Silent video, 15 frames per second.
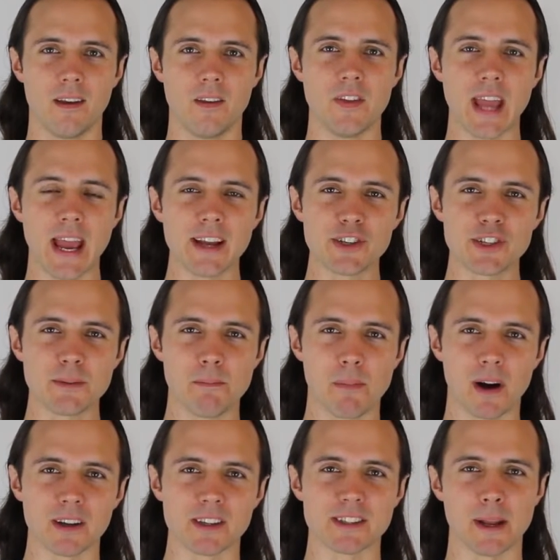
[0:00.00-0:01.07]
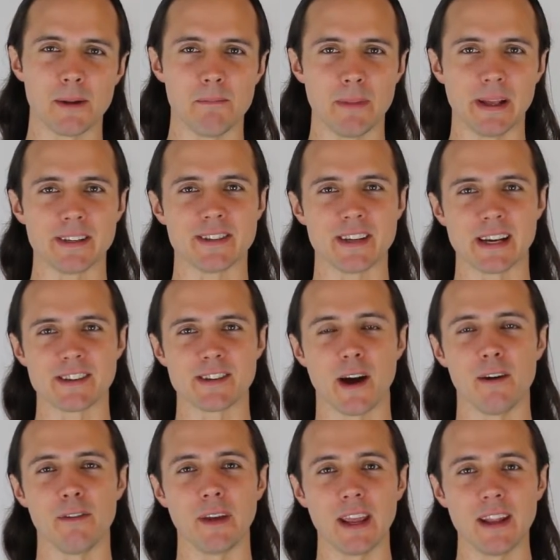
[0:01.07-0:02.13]
The ancient monks and mystics
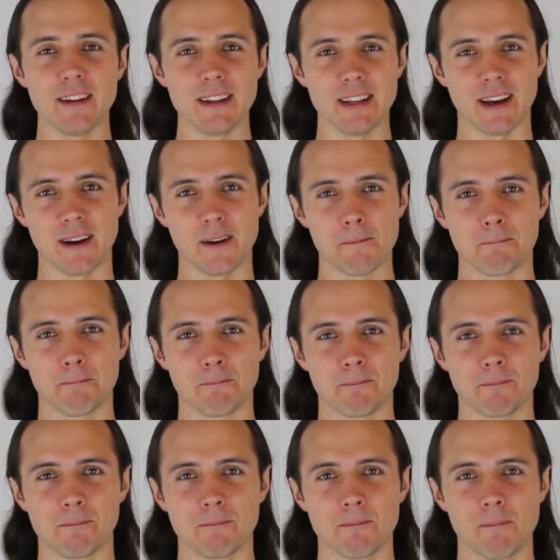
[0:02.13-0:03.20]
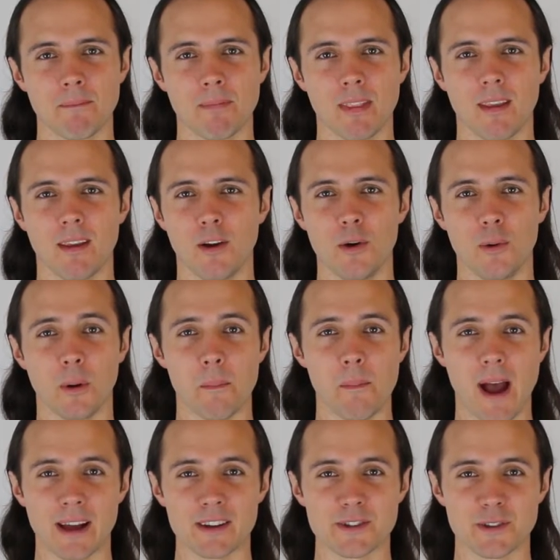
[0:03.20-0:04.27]
of India, who were
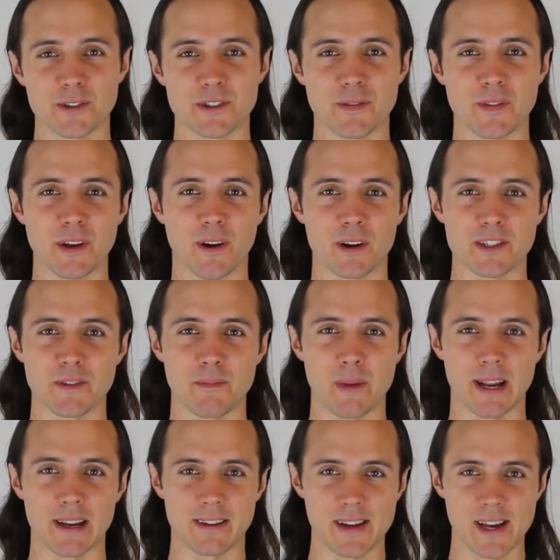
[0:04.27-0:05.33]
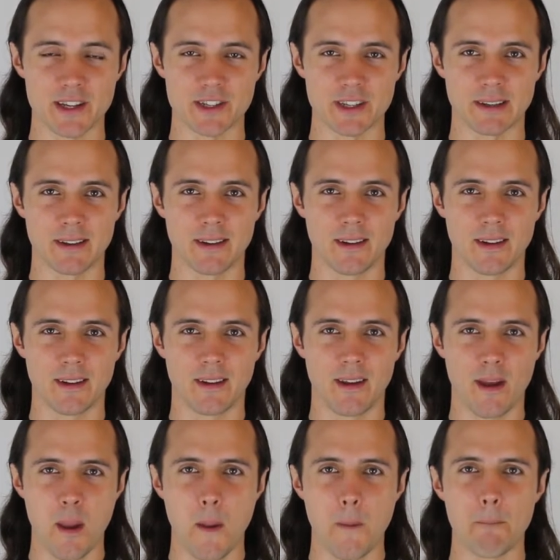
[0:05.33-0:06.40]
masters of the arts of meditation,
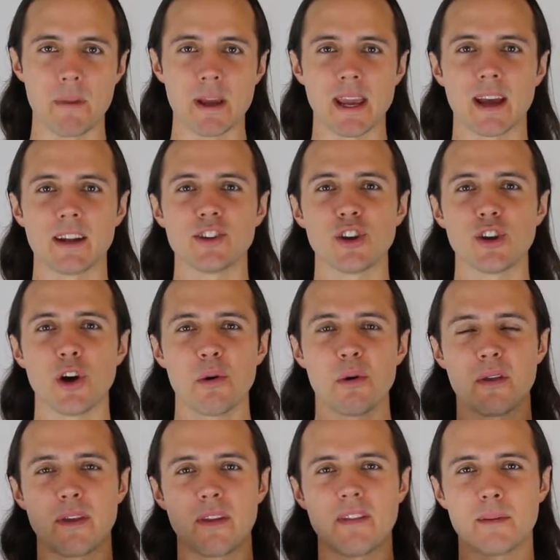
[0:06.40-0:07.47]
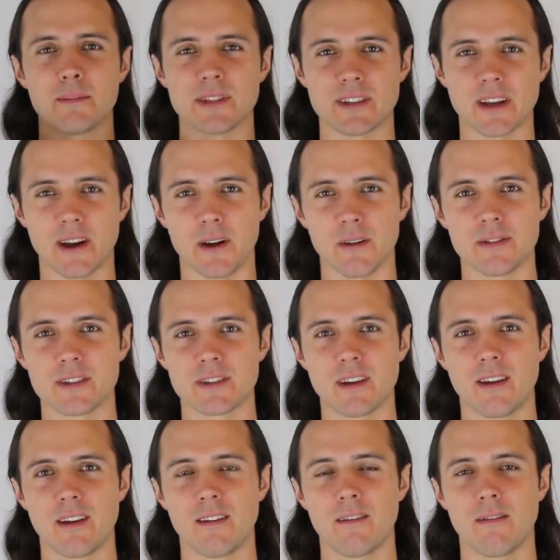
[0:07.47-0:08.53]
began to go within themselves
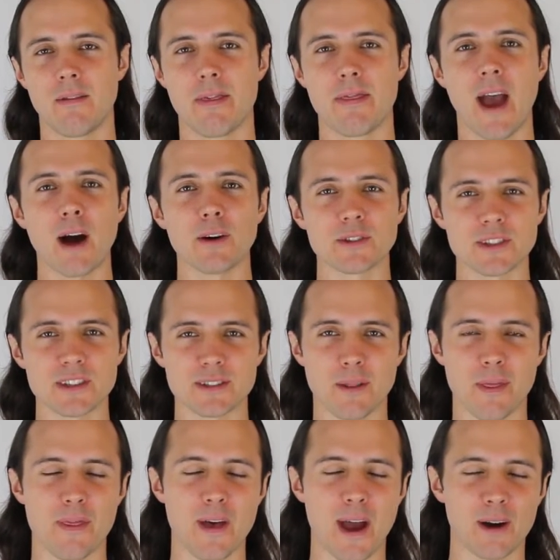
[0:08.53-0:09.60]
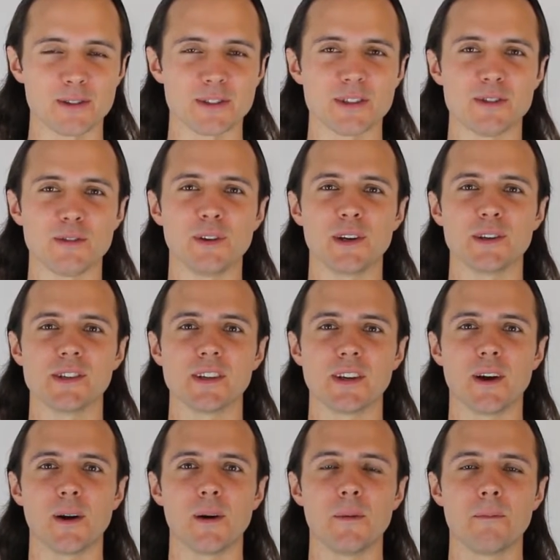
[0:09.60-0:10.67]
thousands and thousands of years
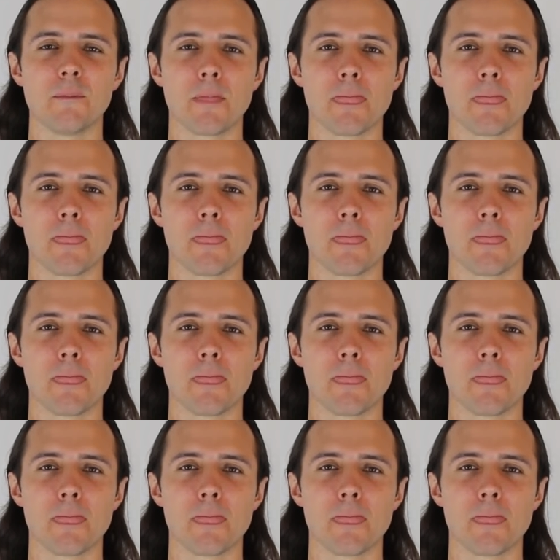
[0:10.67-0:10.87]
ago.